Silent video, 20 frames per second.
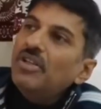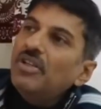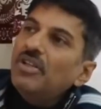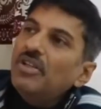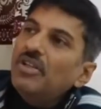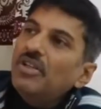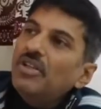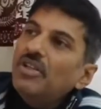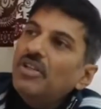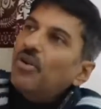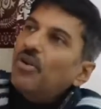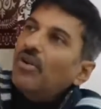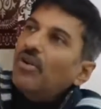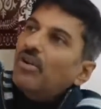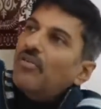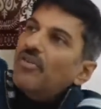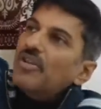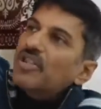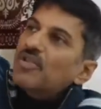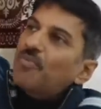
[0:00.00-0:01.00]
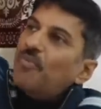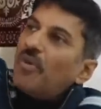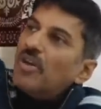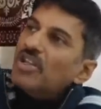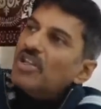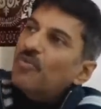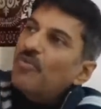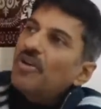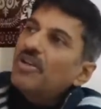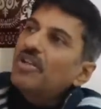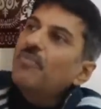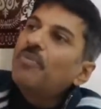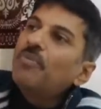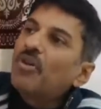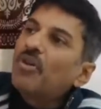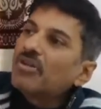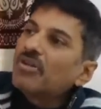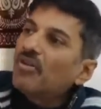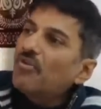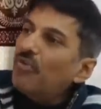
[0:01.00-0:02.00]
be throwing a lot of responsibility,
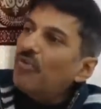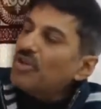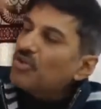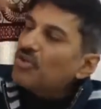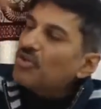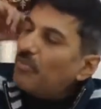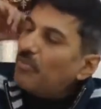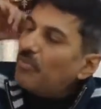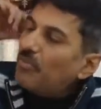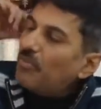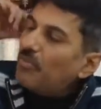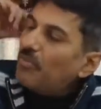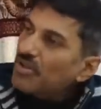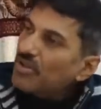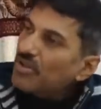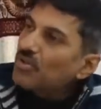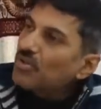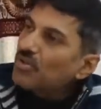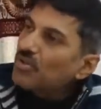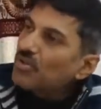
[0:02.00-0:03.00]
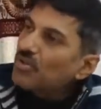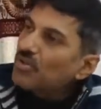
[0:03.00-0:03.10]
because of which you will be trying to